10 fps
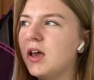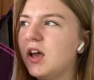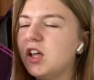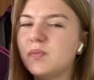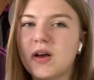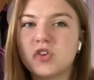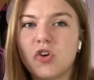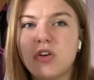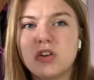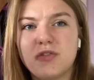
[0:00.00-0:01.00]
his
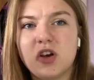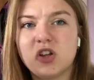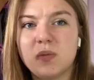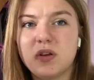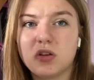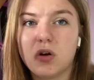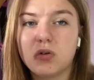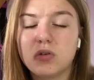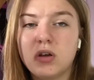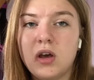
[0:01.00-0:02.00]
backstory is the first to be
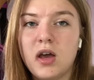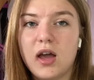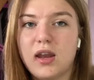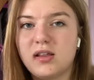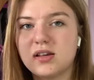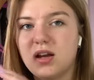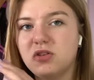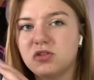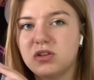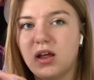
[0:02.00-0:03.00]
told and it's kind of
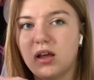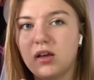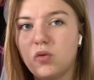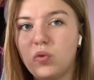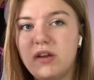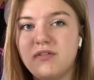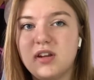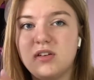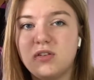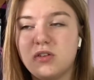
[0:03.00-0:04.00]
just like weaved
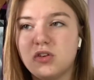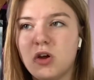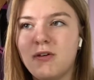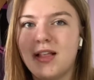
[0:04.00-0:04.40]
into the story.